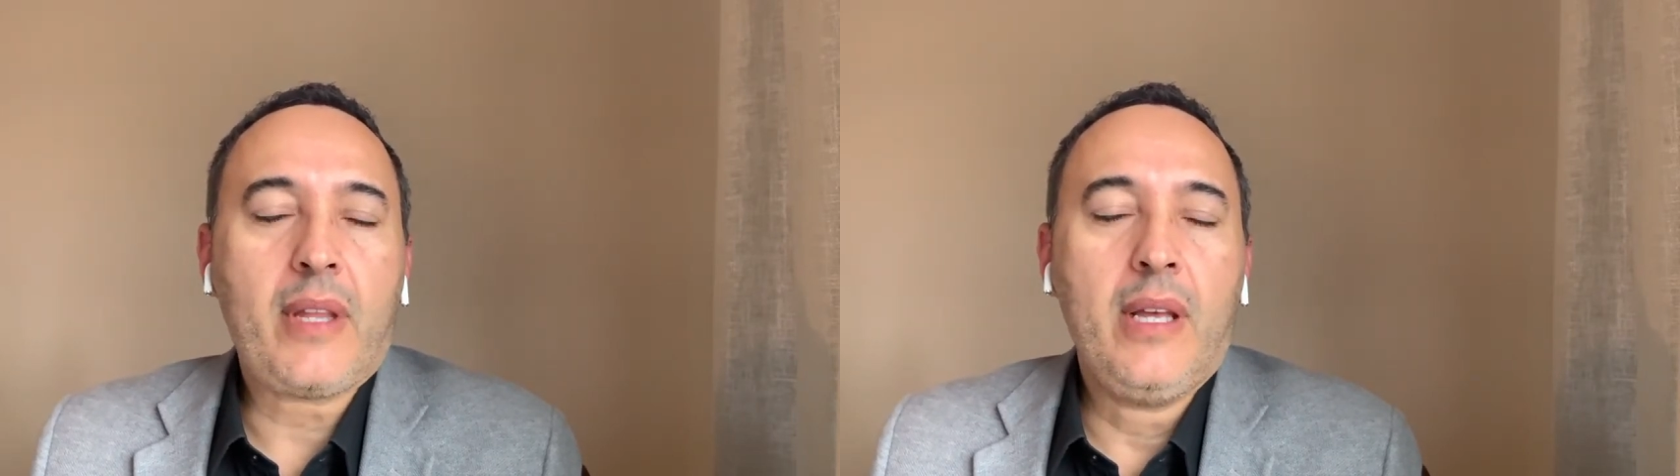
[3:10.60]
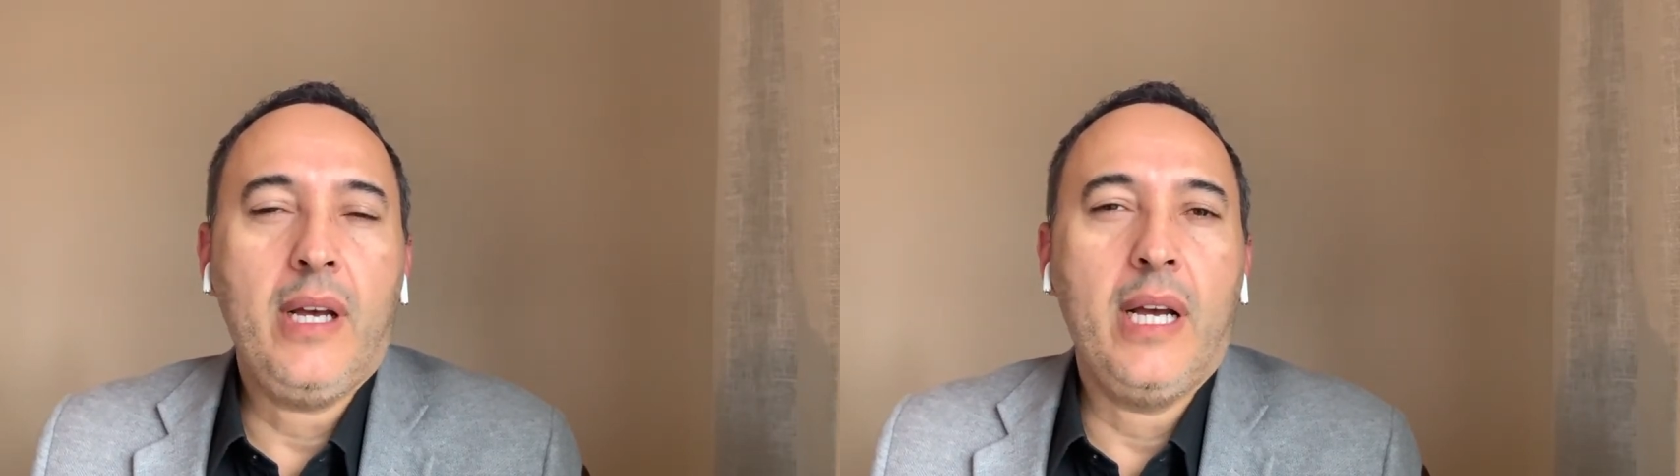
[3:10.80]

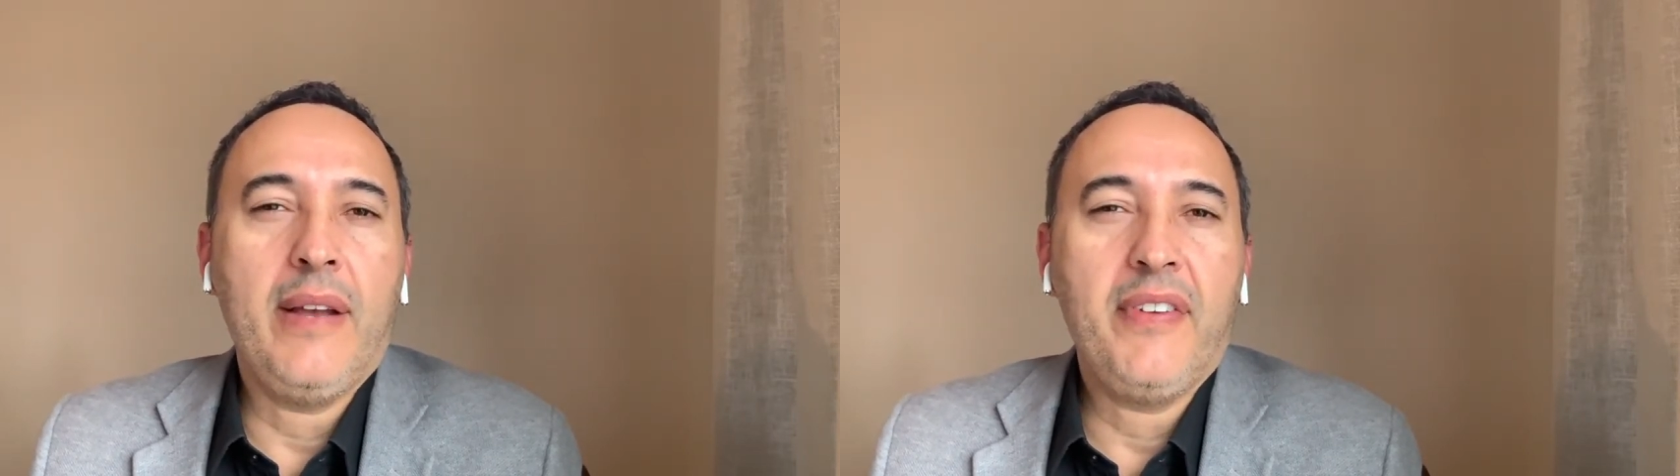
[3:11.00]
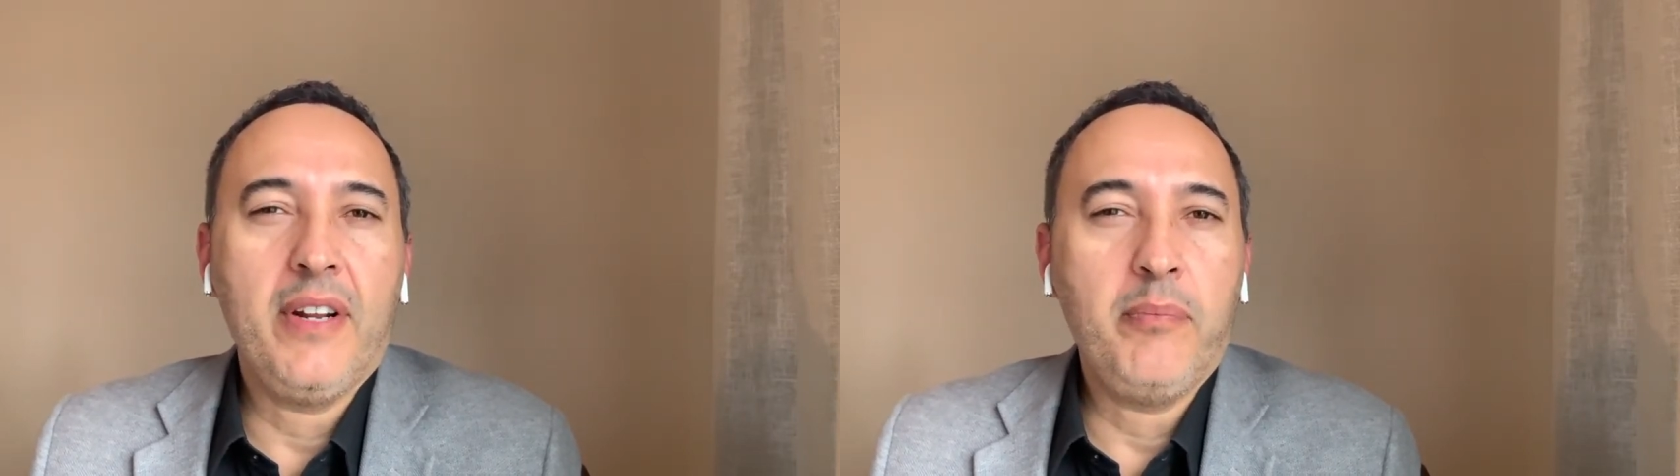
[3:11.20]

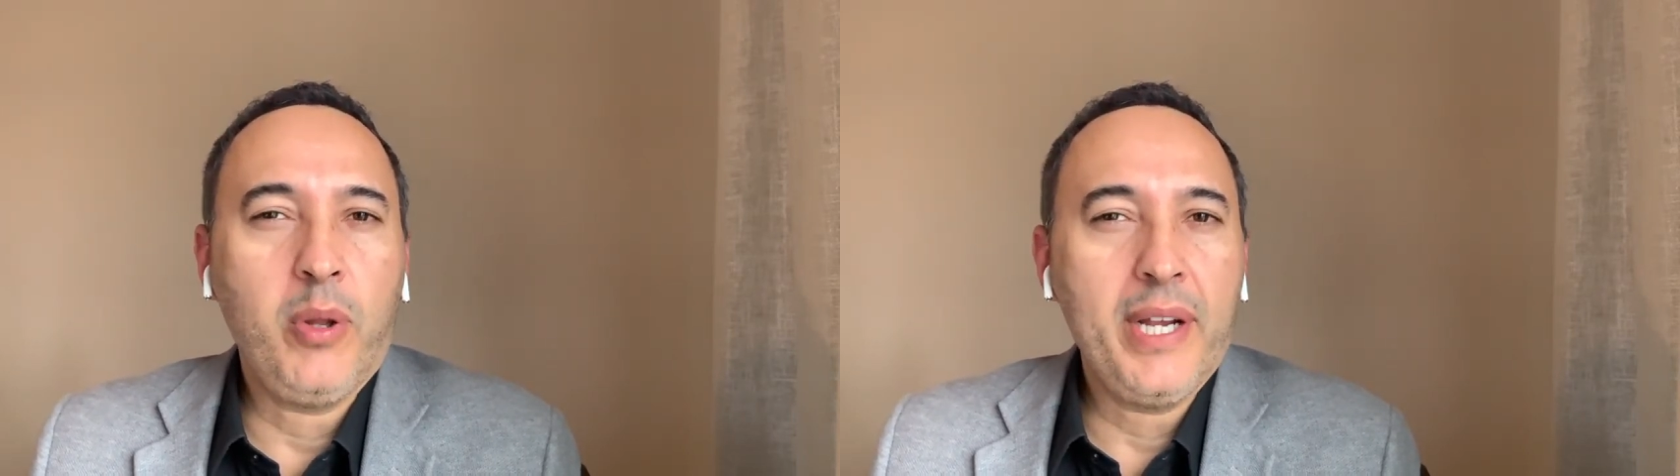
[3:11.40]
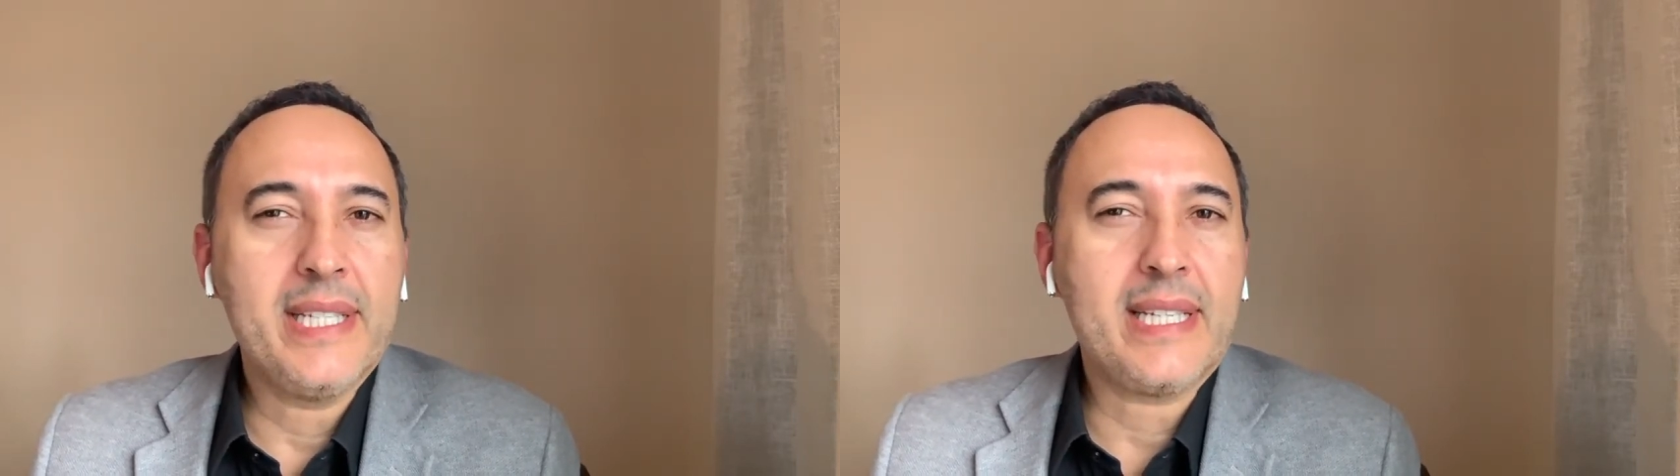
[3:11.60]
if an
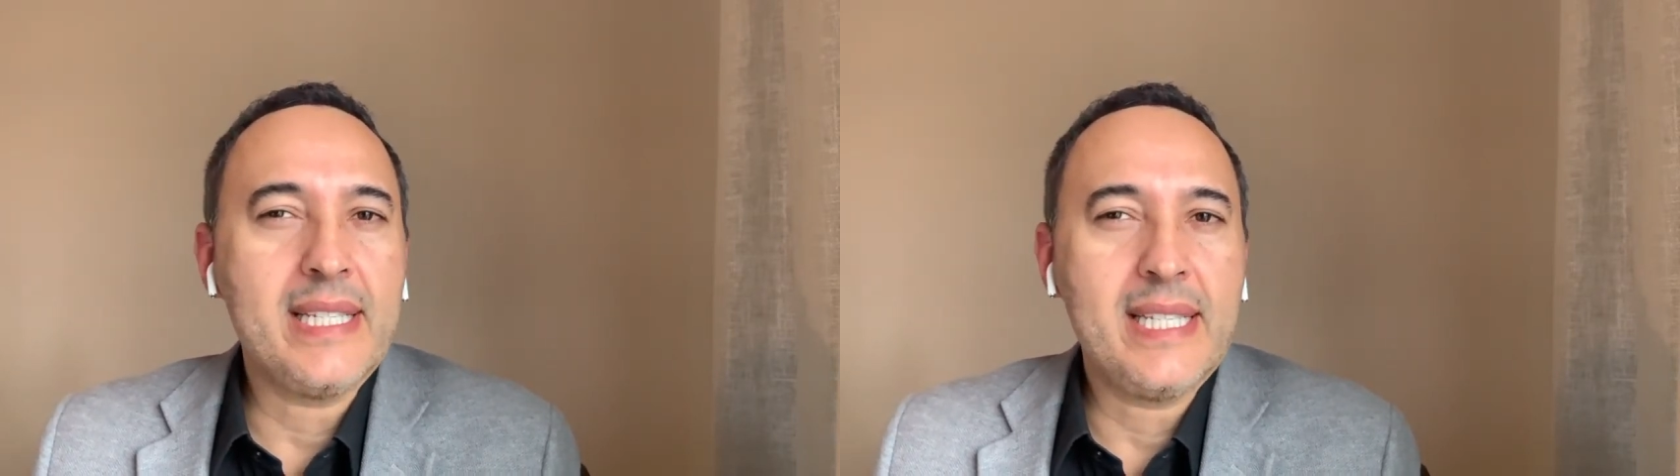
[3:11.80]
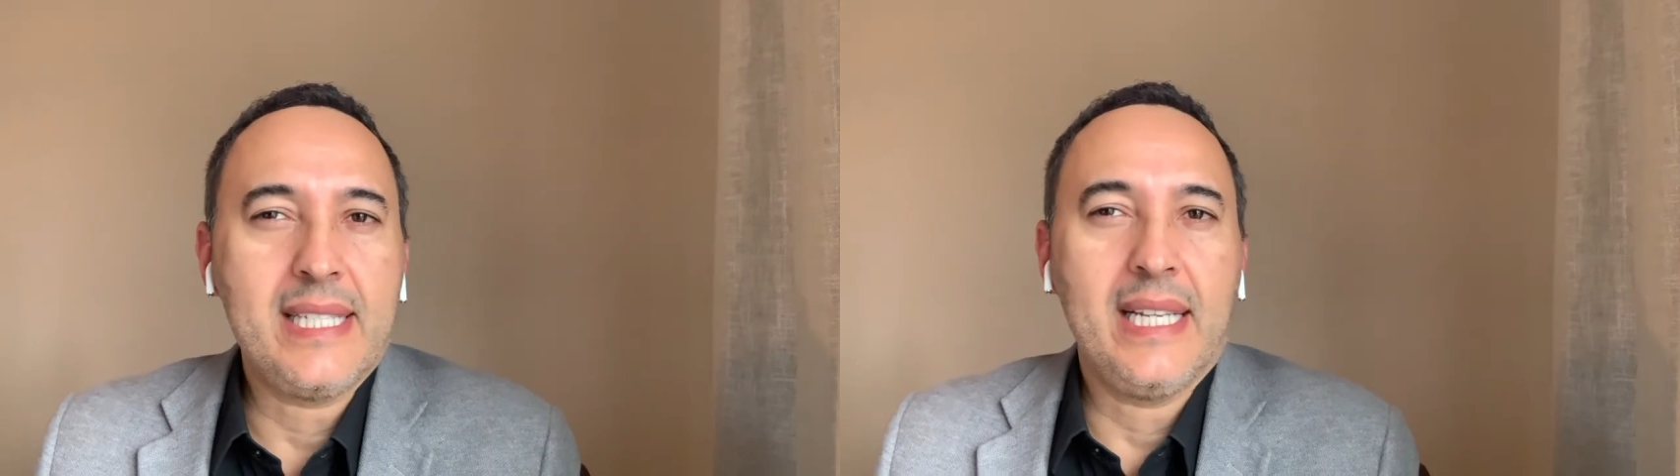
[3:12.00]
employee is
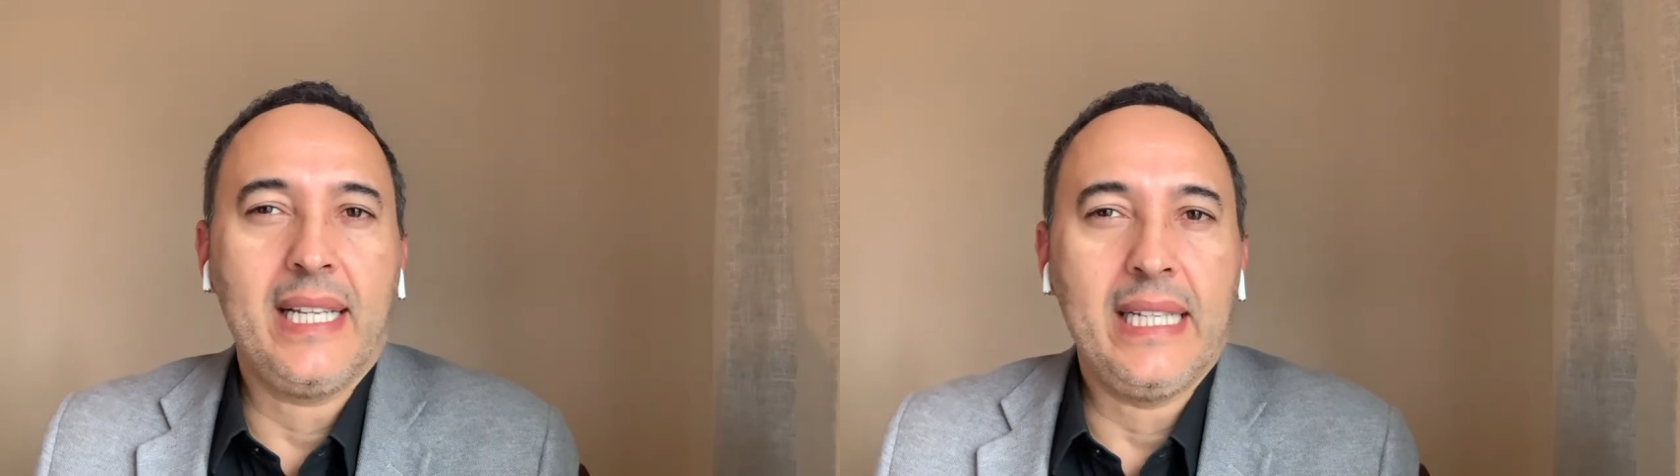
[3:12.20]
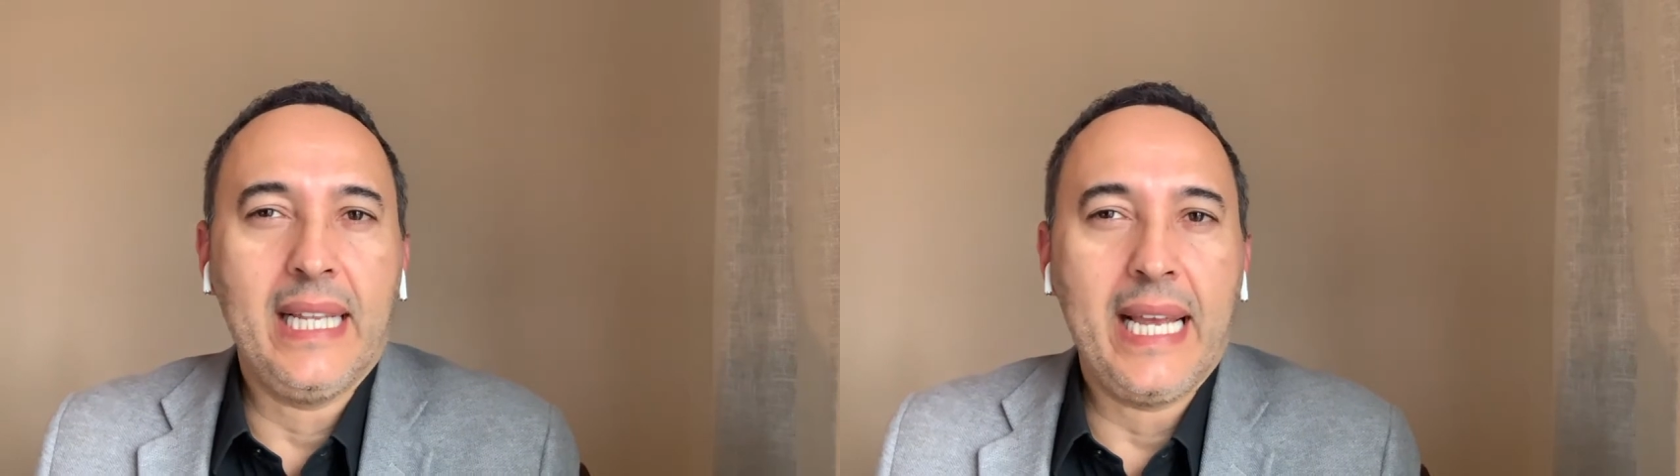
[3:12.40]

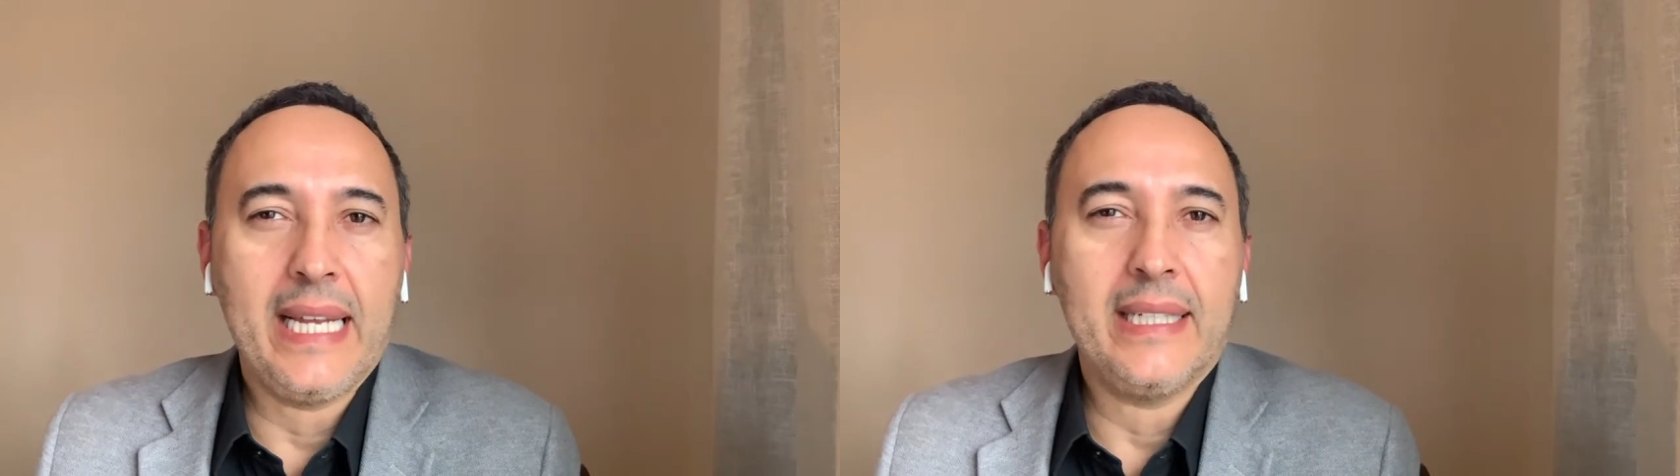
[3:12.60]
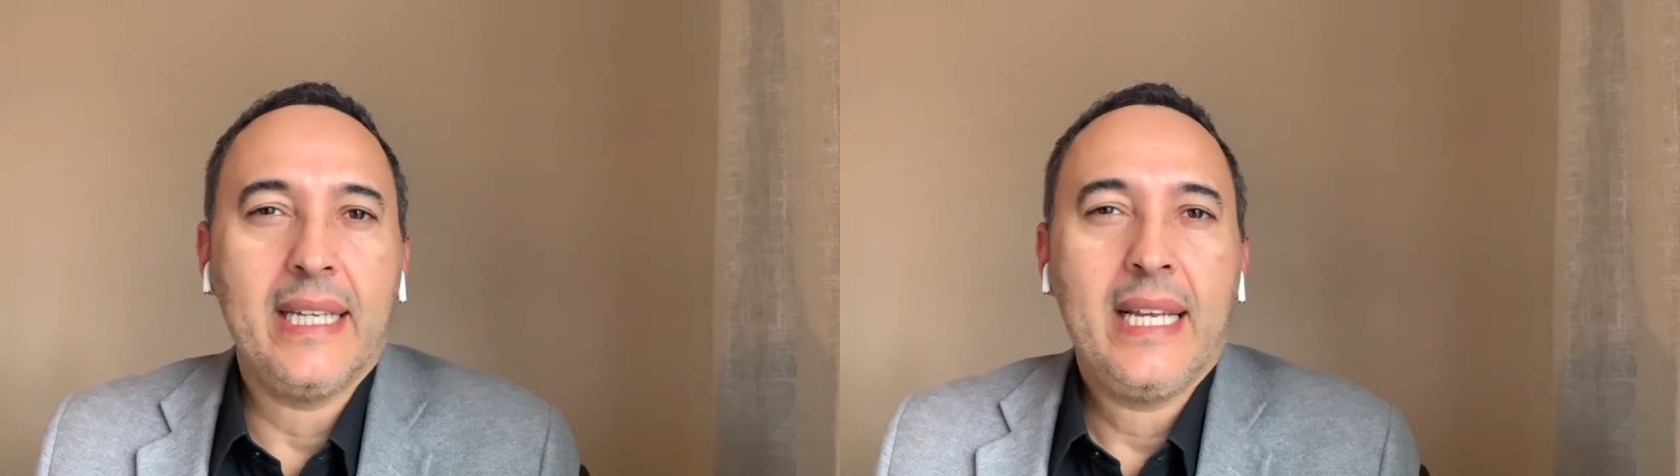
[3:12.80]
consistently
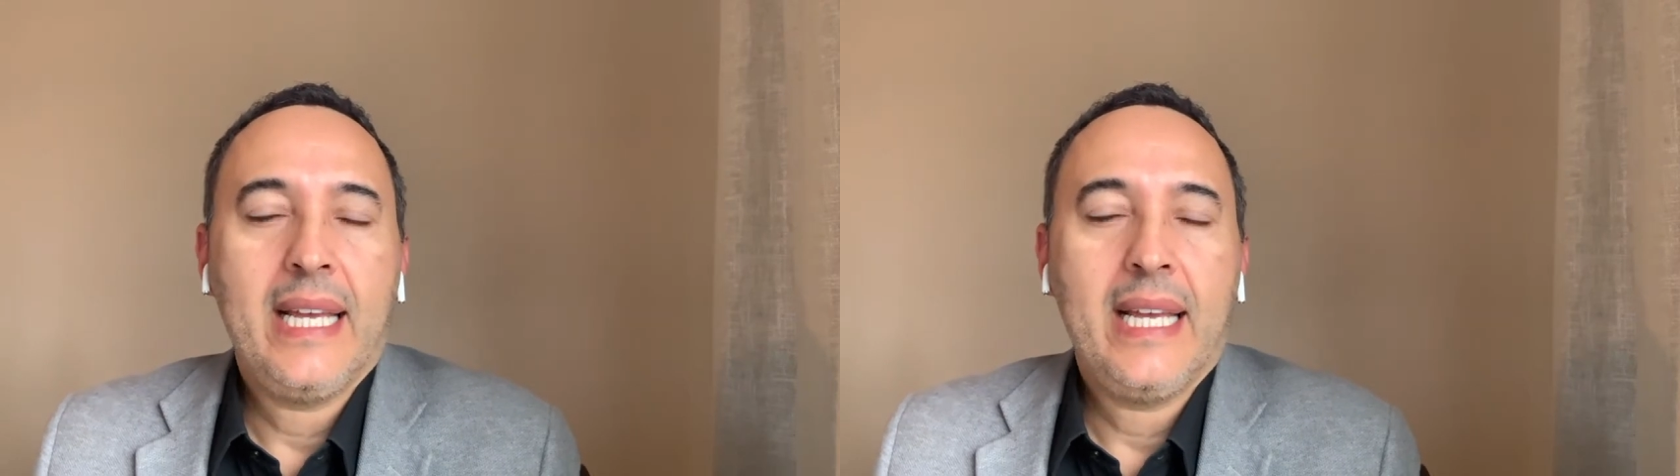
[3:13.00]
late